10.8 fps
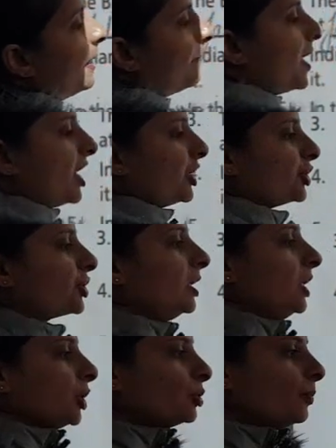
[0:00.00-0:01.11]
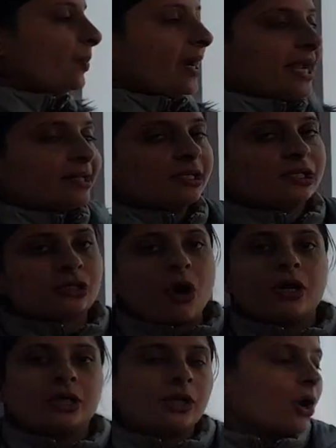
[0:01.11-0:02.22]
March. To break the
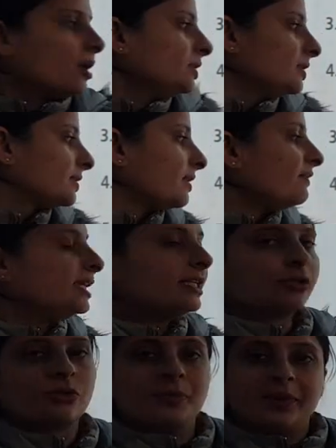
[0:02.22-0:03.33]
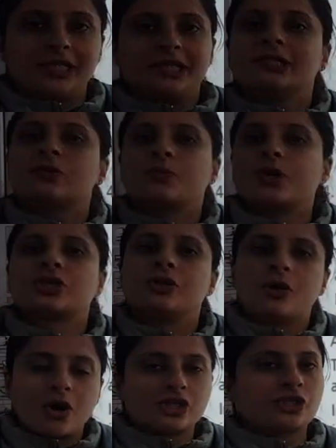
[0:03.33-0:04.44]
salt law, the civil disobedience was
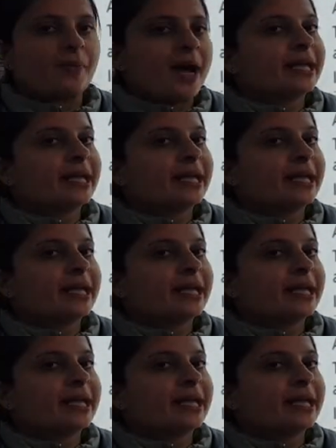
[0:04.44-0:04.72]
launched by